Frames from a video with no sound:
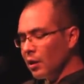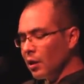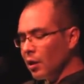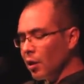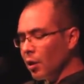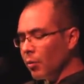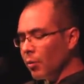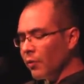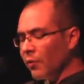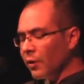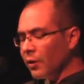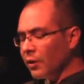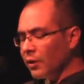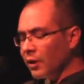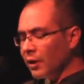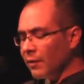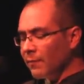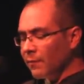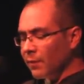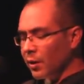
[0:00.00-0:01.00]
Love of all
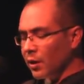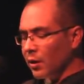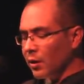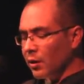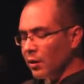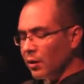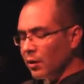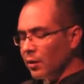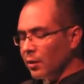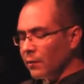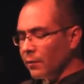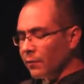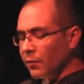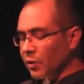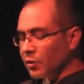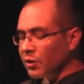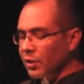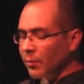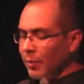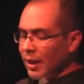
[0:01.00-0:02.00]
envy
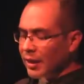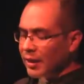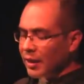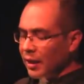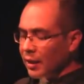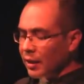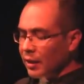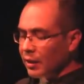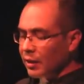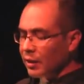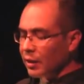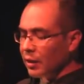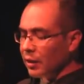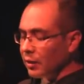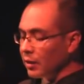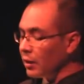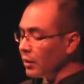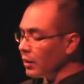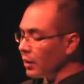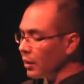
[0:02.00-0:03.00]
First the bad kind
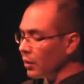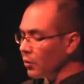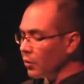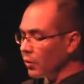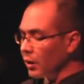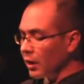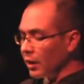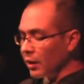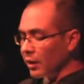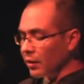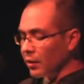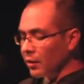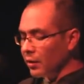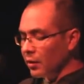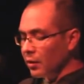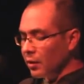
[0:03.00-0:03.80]
and then the good kind.